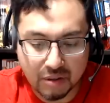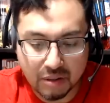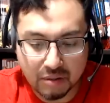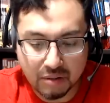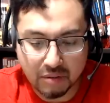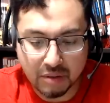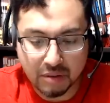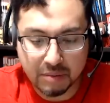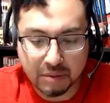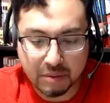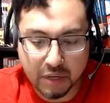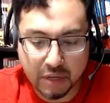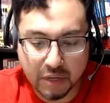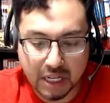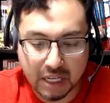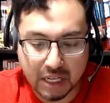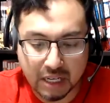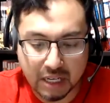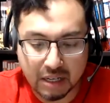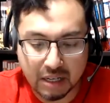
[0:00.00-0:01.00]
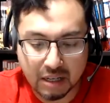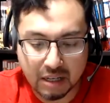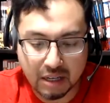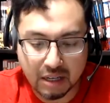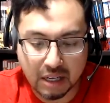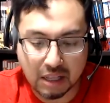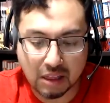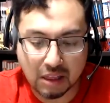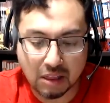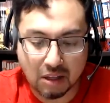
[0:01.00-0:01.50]
We've been waiting
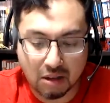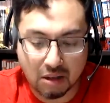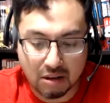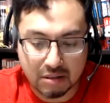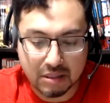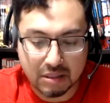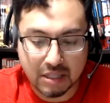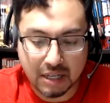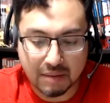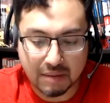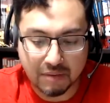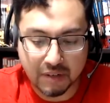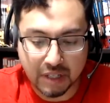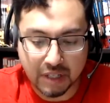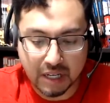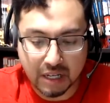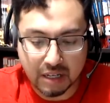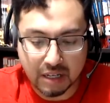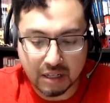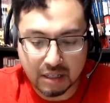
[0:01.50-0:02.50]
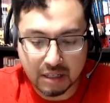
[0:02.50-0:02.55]
a long time for that.